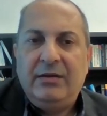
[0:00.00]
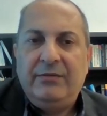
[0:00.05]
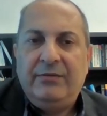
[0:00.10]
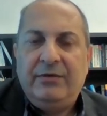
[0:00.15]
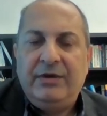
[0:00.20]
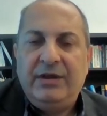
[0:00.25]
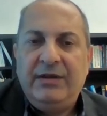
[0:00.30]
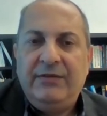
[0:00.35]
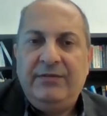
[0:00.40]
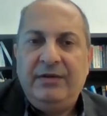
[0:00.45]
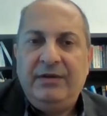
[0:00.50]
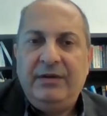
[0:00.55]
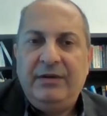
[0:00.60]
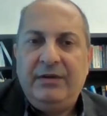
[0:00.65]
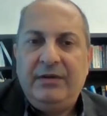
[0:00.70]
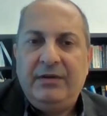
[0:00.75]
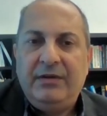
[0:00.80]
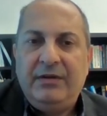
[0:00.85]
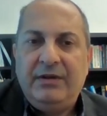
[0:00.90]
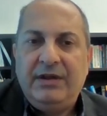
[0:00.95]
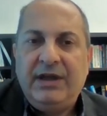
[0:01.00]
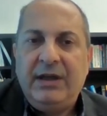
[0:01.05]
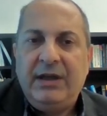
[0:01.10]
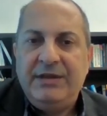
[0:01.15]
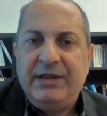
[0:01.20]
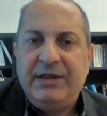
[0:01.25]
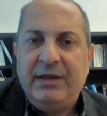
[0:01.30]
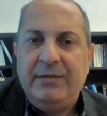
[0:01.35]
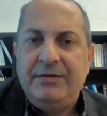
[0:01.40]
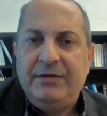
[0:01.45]
for different time
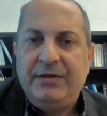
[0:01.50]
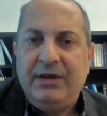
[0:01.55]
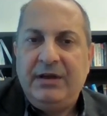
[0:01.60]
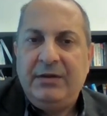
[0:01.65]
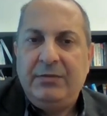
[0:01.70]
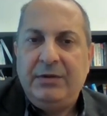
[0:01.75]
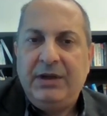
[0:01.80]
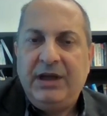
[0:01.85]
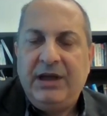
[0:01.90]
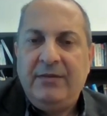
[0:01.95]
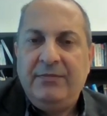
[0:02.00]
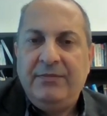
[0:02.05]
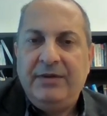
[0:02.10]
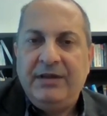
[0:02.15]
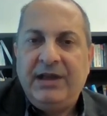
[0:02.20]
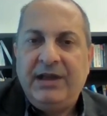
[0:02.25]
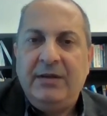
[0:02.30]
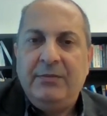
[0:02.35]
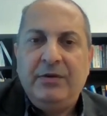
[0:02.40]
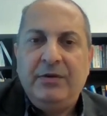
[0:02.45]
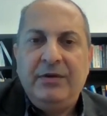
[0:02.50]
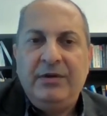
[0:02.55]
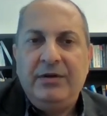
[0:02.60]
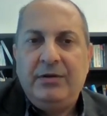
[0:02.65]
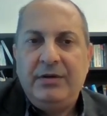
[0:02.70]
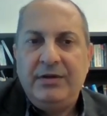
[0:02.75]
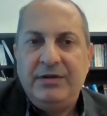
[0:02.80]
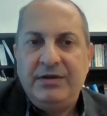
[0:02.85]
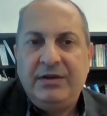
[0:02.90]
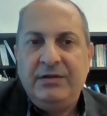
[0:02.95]
steps. Here we have the time on the
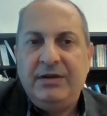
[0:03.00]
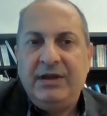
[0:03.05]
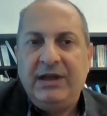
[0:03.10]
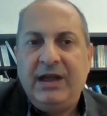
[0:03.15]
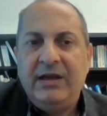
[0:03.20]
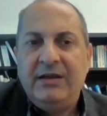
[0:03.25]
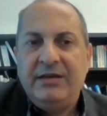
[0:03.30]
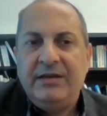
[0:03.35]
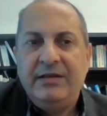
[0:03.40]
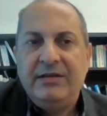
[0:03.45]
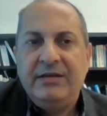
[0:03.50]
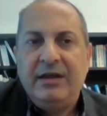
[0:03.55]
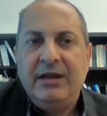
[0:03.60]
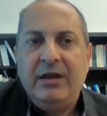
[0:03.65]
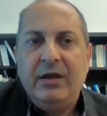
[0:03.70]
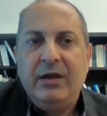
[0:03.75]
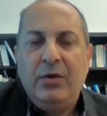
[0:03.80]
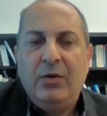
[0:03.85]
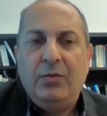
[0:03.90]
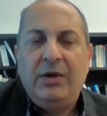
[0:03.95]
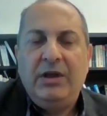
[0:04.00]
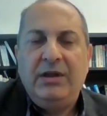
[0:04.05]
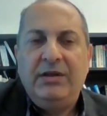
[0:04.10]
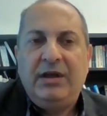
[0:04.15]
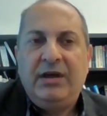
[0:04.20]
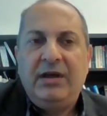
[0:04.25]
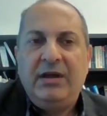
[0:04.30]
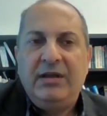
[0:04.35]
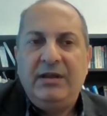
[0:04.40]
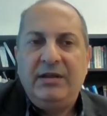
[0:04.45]
horizontal axis. What
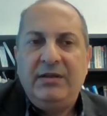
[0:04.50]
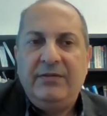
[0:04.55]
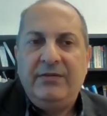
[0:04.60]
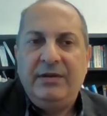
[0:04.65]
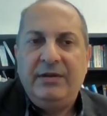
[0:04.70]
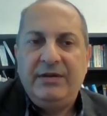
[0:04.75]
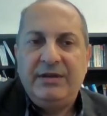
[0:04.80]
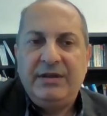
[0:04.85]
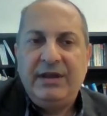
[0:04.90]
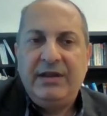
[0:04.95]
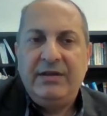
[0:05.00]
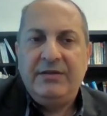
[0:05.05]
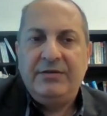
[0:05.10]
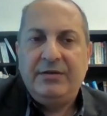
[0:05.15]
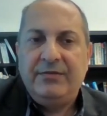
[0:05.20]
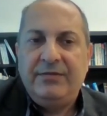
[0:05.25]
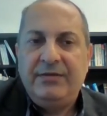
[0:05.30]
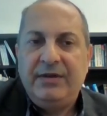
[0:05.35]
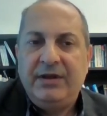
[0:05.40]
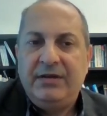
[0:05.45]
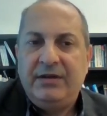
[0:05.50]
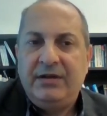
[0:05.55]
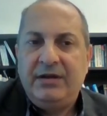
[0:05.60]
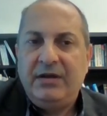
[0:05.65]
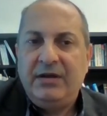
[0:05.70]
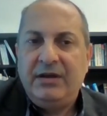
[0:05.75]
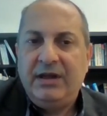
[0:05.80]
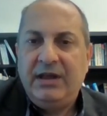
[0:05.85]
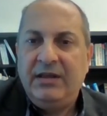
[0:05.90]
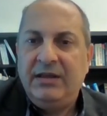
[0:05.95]
are the different states of the
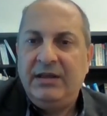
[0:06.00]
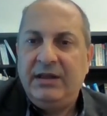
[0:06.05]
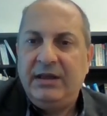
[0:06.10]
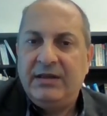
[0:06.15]
truck and the